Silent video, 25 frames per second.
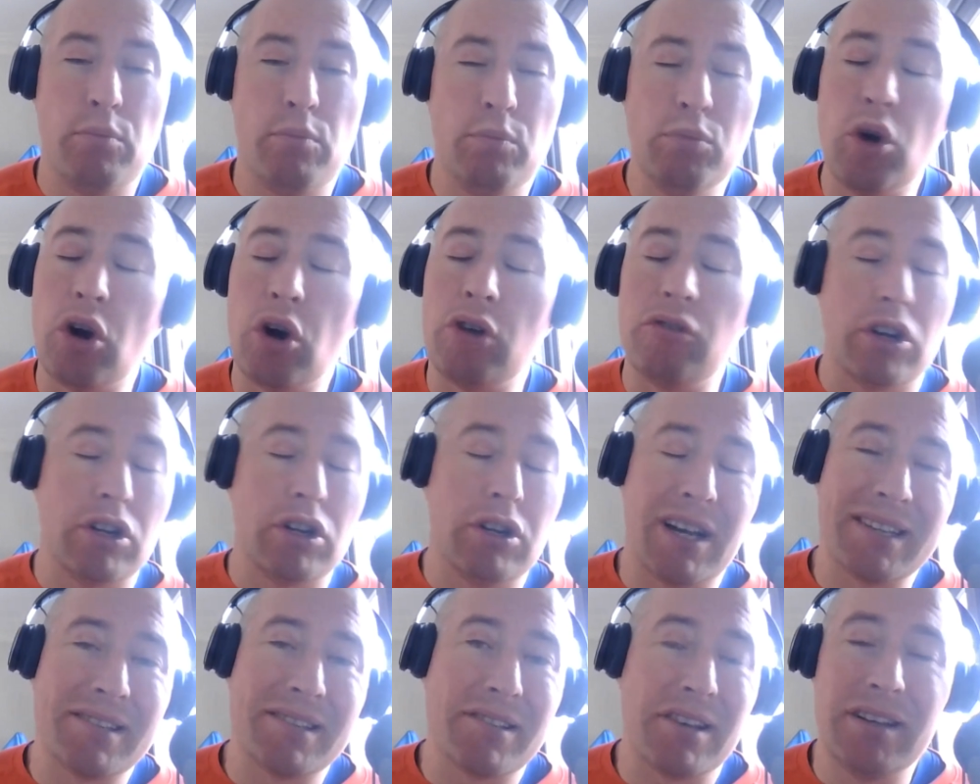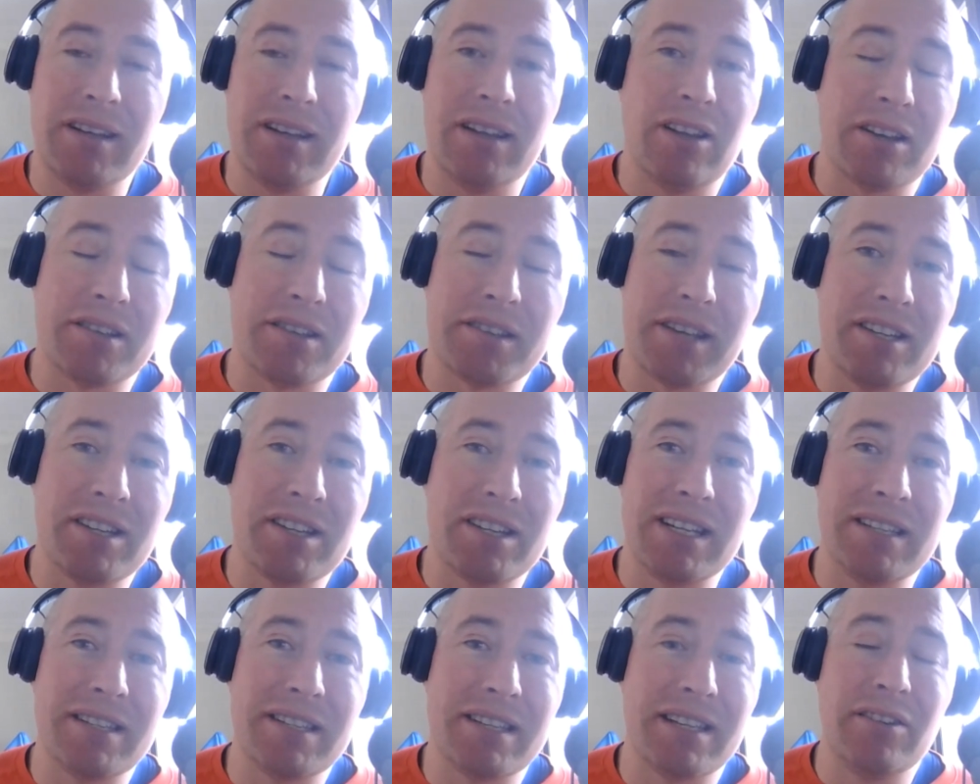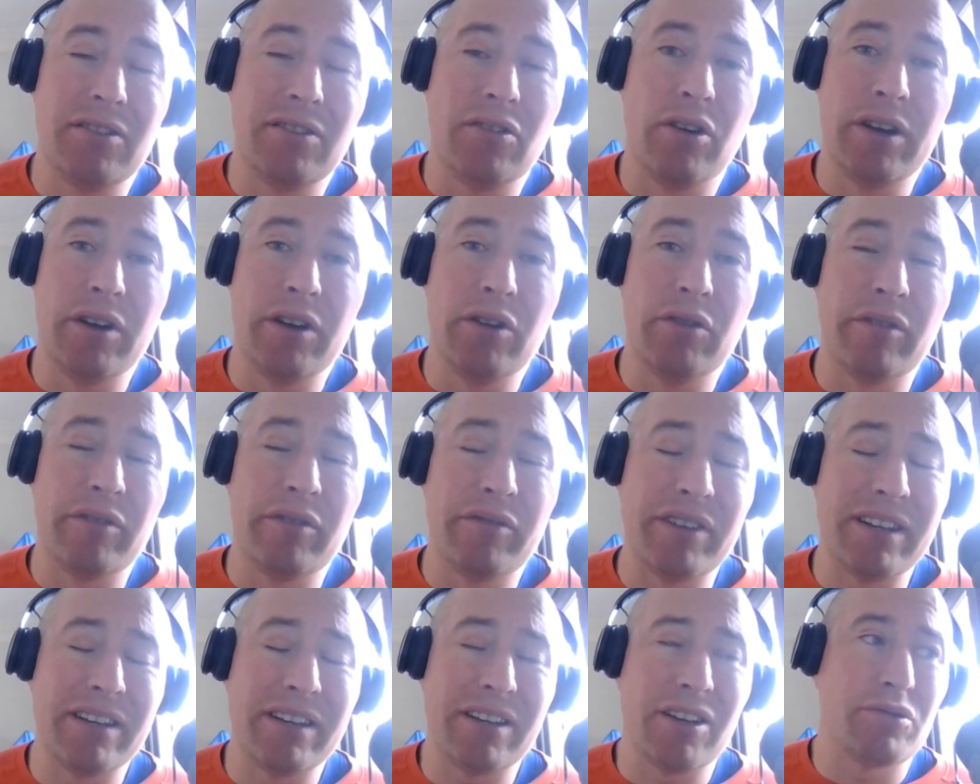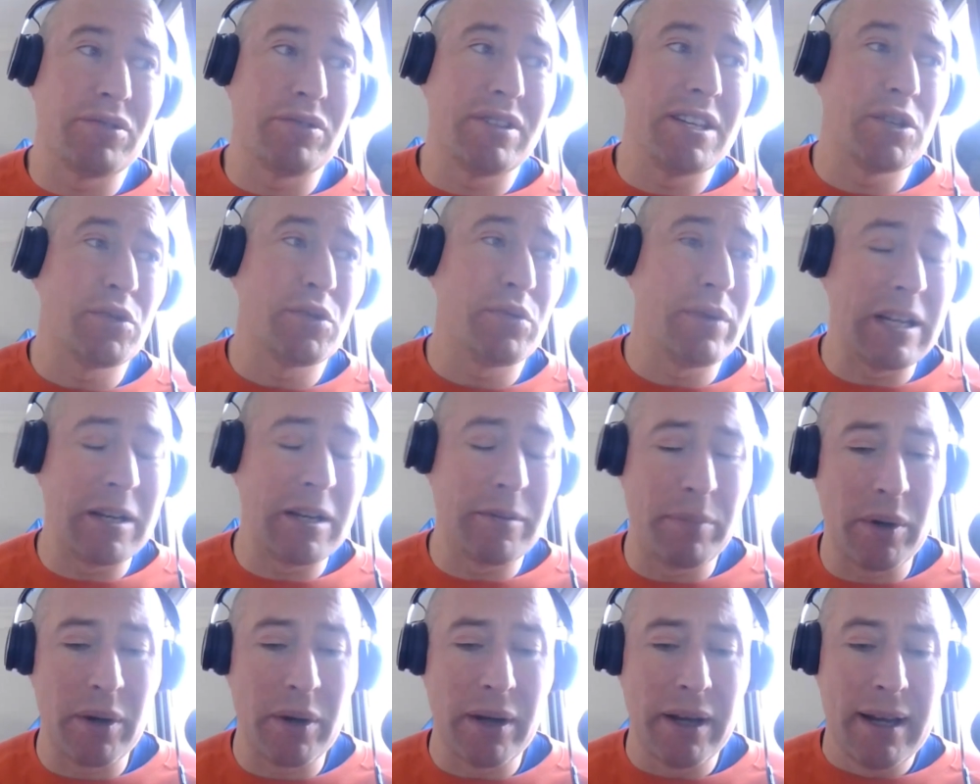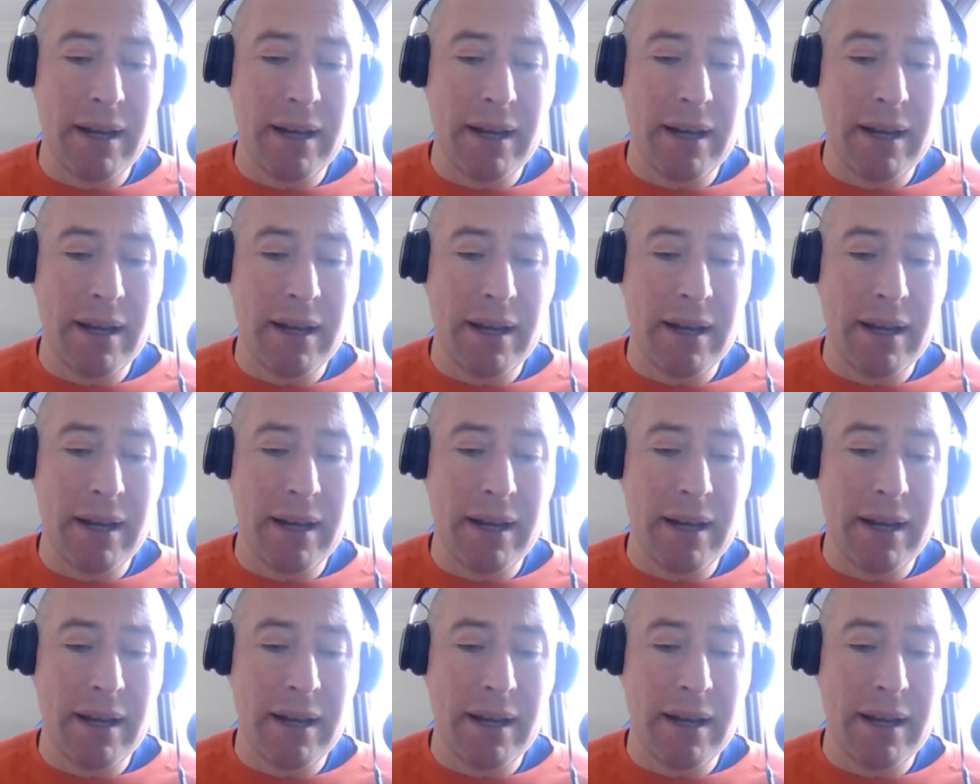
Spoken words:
More on Los Angeles in other videos this week, but